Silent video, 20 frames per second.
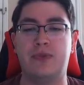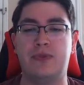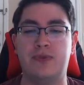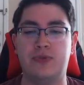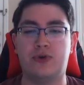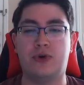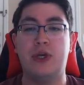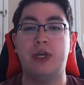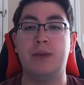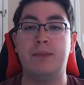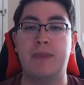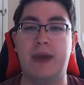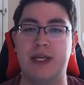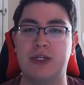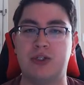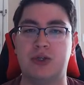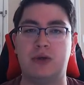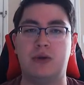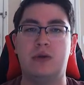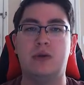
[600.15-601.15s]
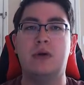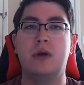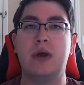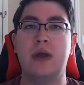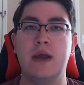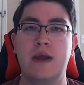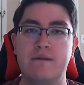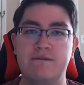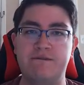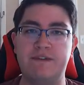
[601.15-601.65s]
three-dimensional
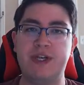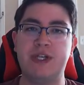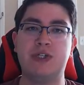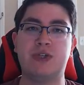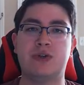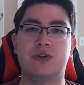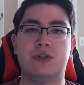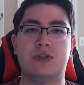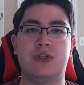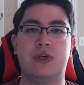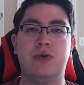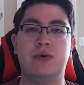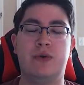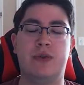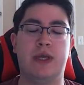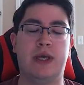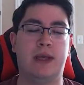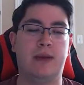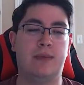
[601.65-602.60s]
features to them.